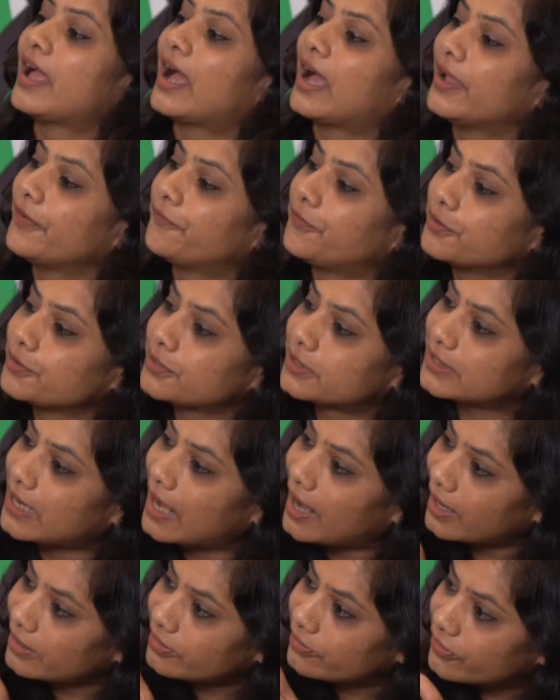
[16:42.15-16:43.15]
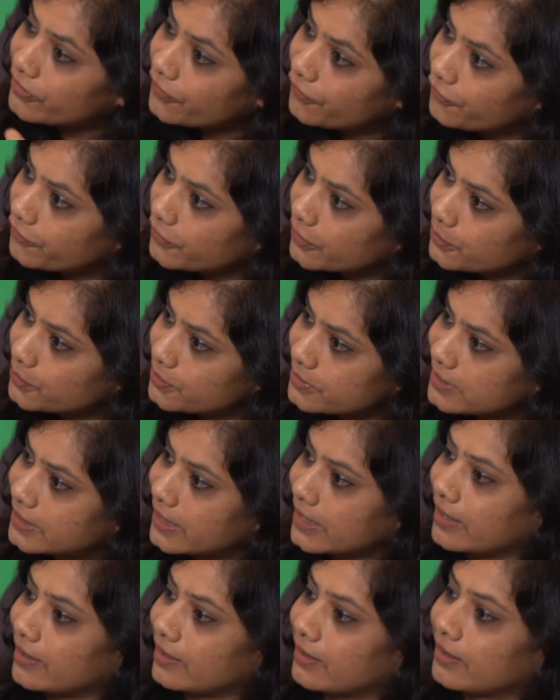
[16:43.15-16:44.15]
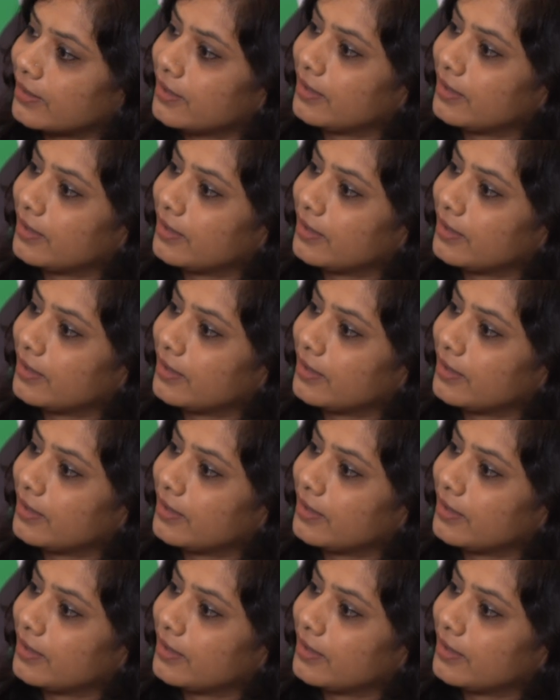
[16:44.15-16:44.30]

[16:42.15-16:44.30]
right. if you start refusing